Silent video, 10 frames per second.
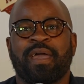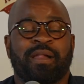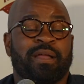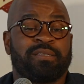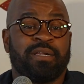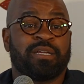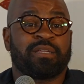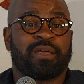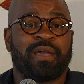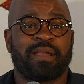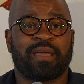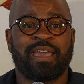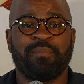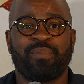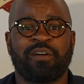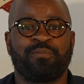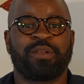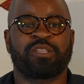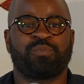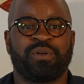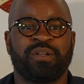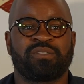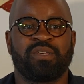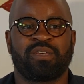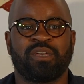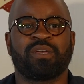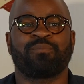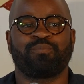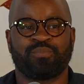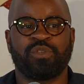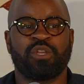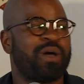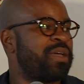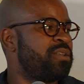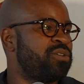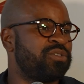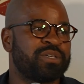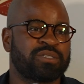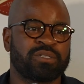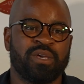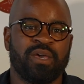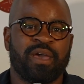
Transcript: And I did it. And I came back from an experience thinking, you know, I can do this.